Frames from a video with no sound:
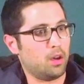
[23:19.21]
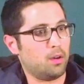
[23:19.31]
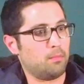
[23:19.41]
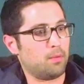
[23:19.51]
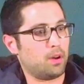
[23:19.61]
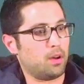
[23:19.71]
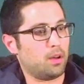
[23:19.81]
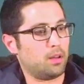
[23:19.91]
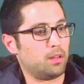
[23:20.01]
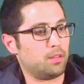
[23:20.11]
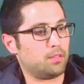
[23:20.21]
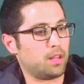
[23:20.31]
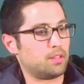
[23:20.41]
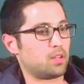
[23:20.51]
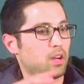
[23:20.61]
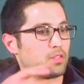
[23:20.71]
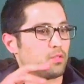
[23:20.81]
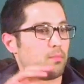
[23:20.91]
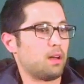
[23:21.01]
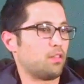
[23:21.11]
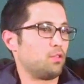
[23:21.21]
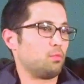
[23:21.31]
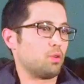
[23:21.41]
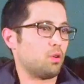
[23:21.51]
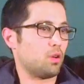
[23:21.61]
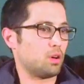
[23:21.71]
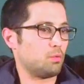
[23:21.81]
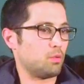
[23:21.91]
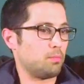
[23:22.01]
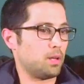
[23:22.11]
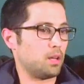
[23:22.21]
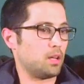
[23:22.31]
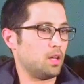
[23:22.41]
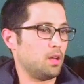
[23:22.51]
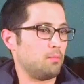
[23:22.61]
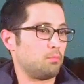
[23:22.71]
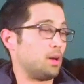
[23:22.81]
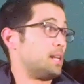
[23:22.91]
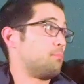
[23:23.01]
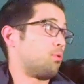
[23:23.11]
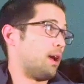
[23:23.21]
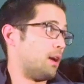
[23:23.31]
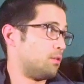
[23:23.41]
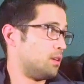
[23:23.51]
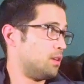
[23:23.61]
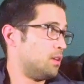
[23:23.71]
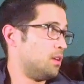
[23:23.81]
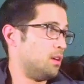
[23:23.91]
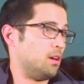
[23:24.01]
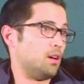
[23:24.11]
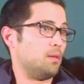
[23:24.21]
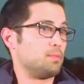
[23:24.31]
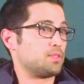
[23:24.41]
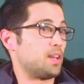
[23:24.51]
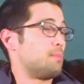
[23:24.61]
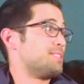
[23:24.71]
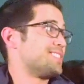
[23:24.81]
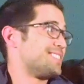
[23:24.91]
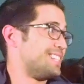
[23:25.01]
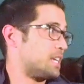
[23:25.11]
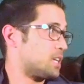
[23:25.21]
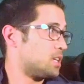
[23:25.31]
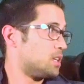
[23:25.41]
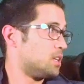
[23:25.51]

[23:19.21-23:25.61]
um, TED Talks from Matthieu Ricard were big, Brené Brown, mm-hmm. um, Simon Sinek,